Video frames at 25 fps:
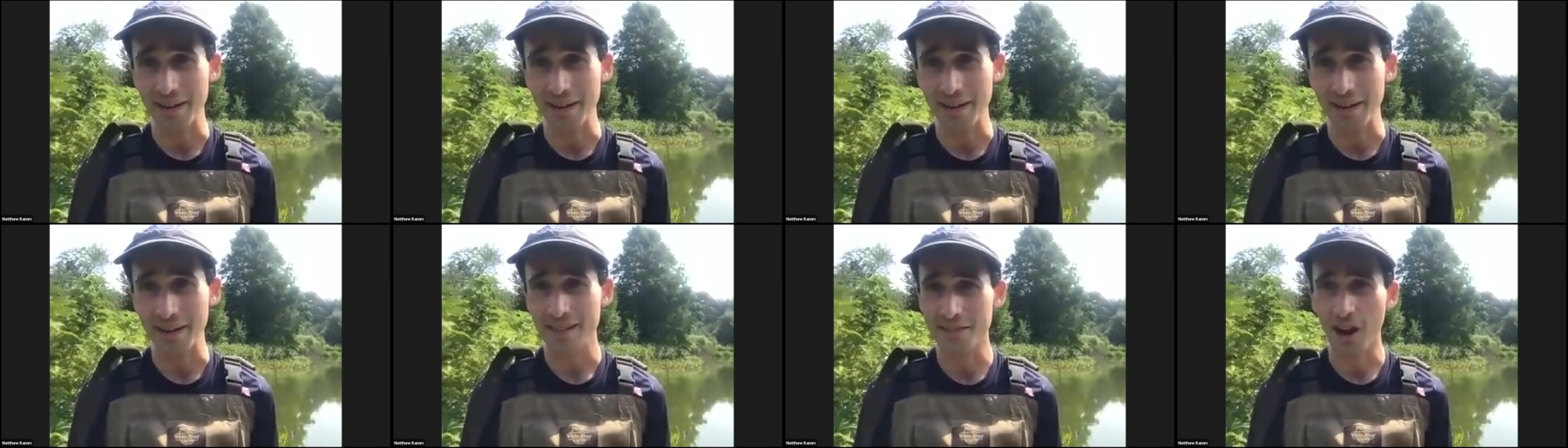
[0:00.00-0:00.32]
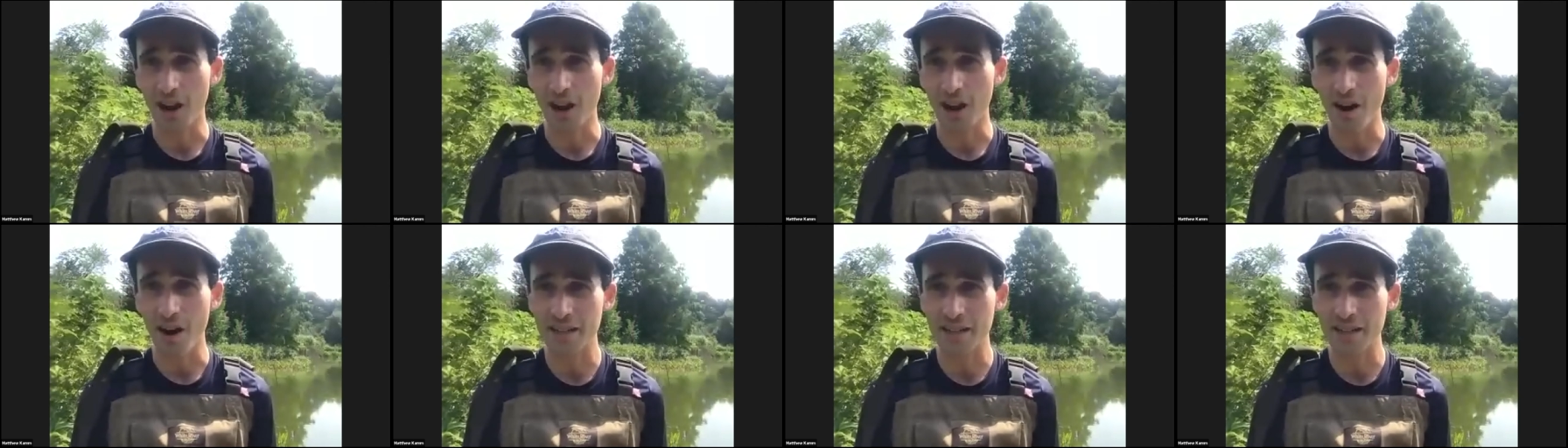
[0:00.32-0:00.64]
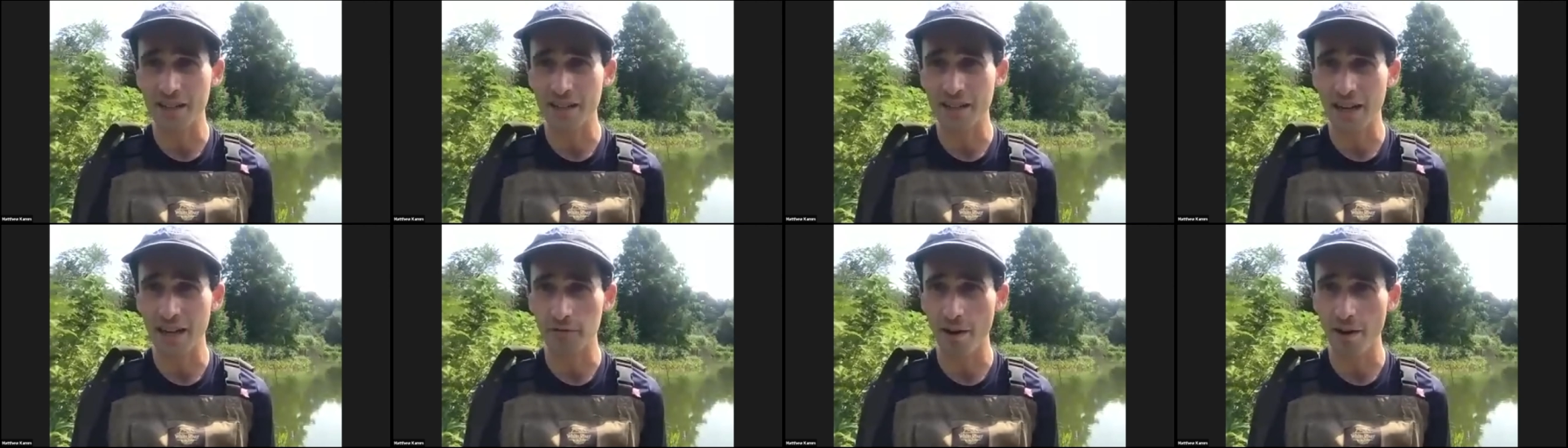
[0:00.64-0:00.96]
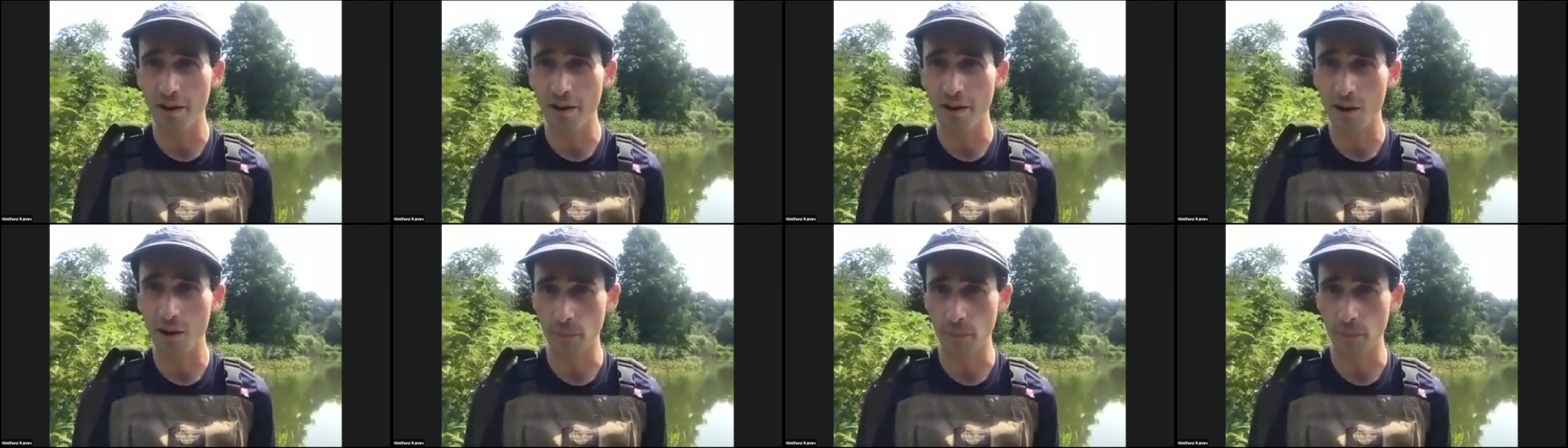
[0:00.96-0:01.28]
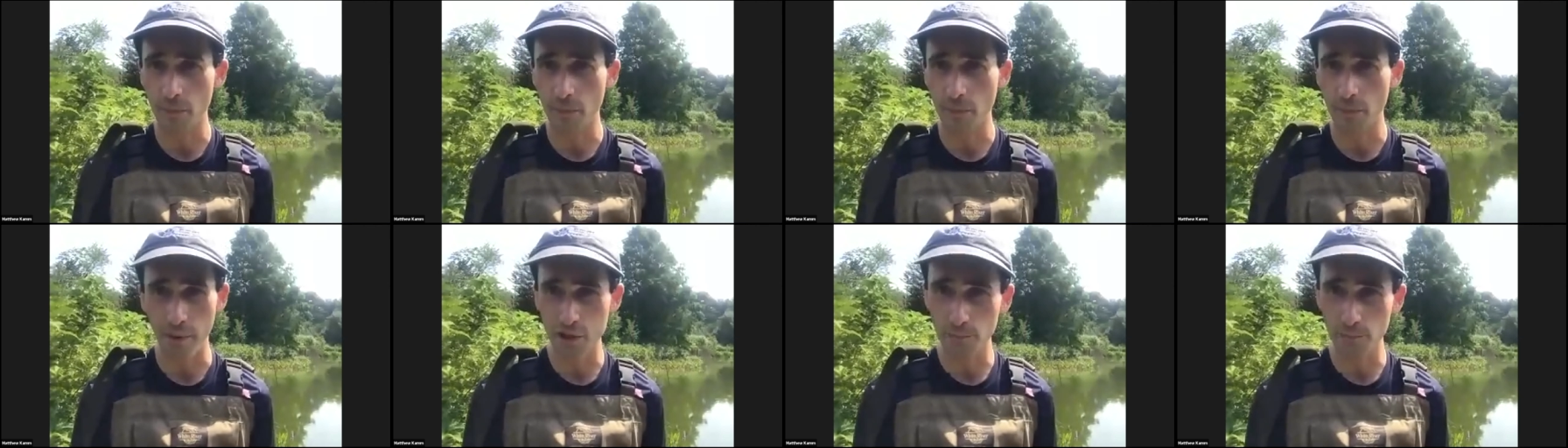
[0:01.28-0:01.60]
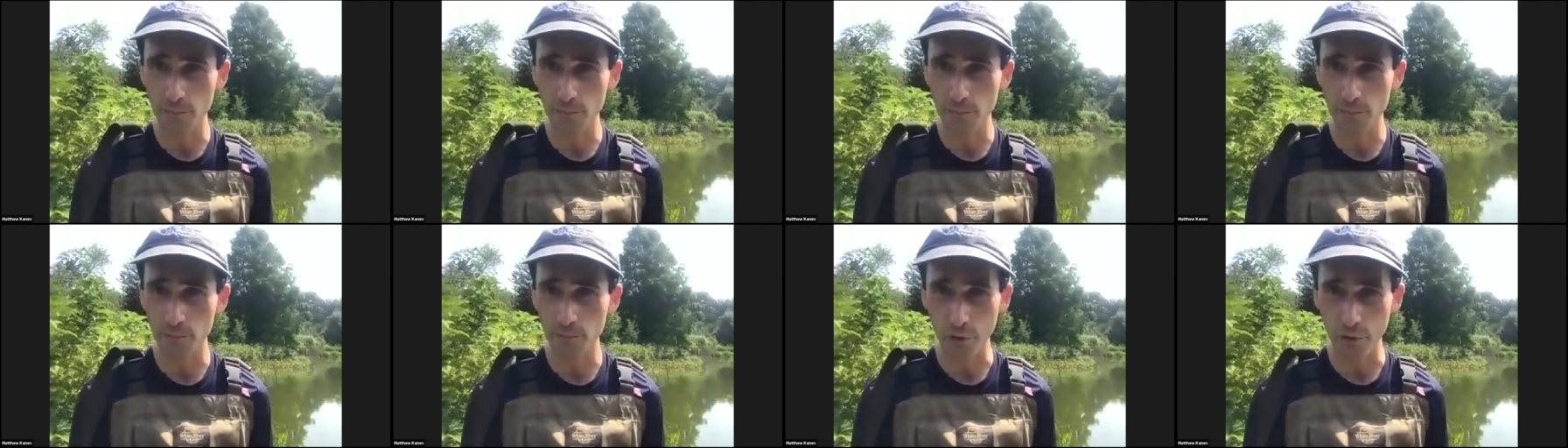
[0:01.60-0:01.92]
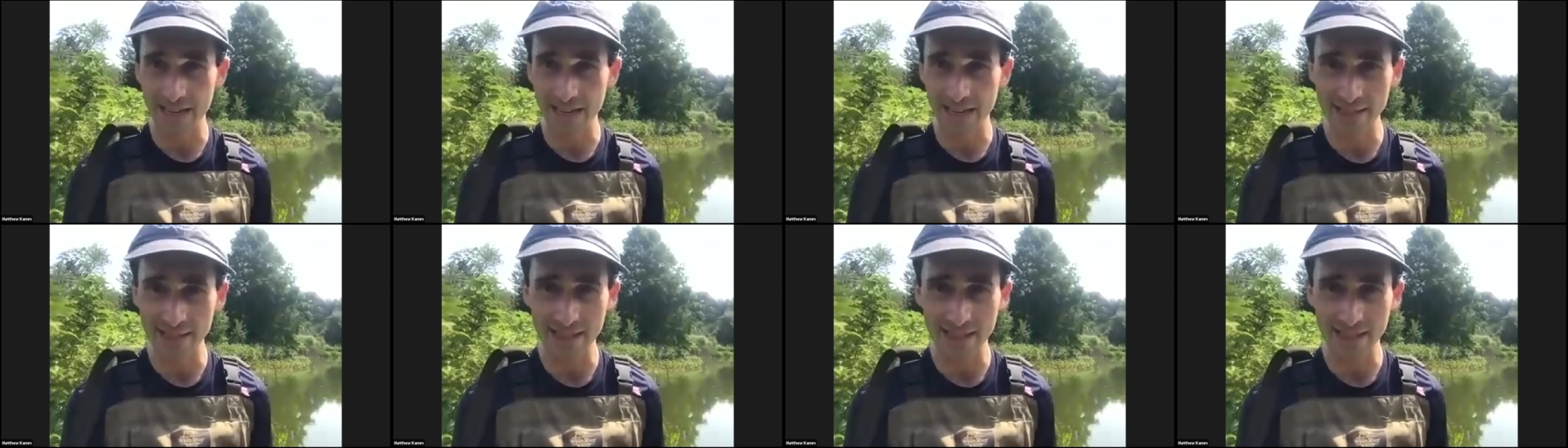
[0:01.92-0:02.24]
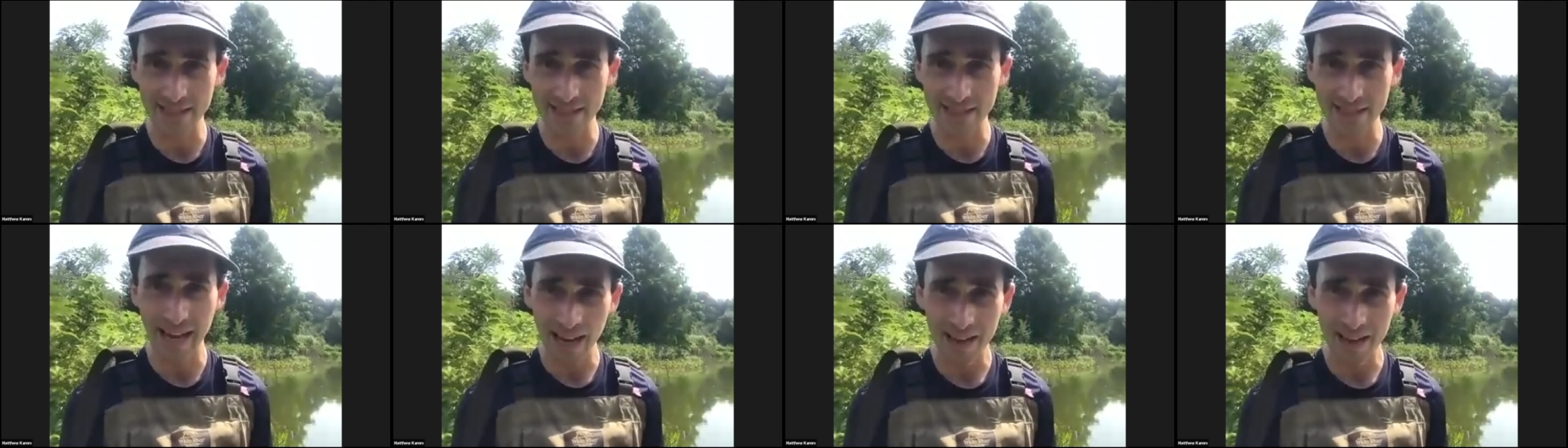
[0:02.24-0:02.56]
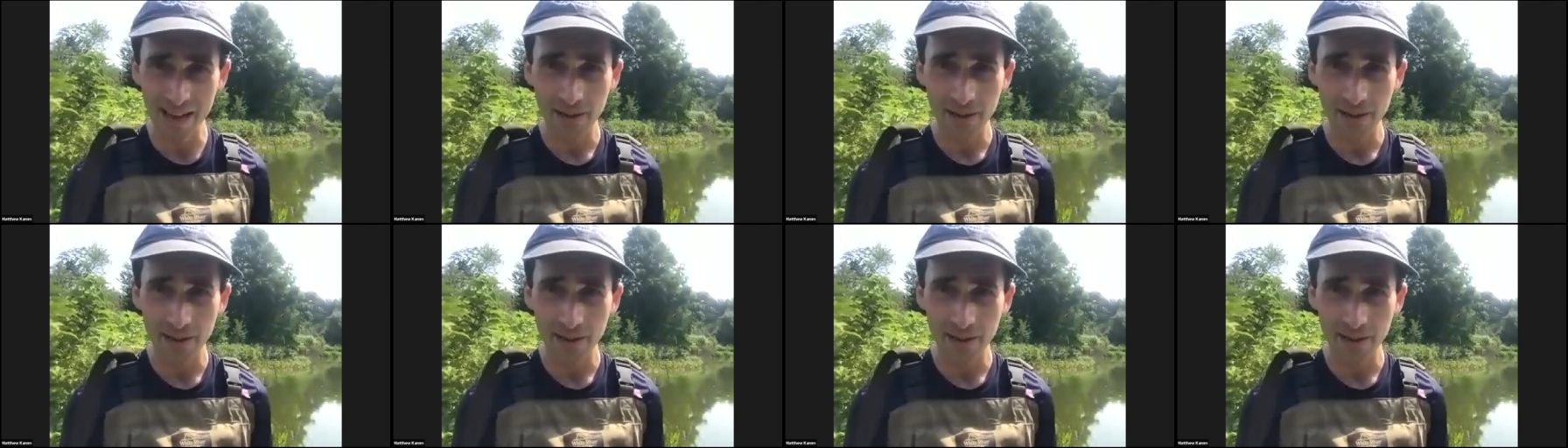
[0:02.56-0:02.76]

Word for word: It's a hard covering with a bunch of protein inside,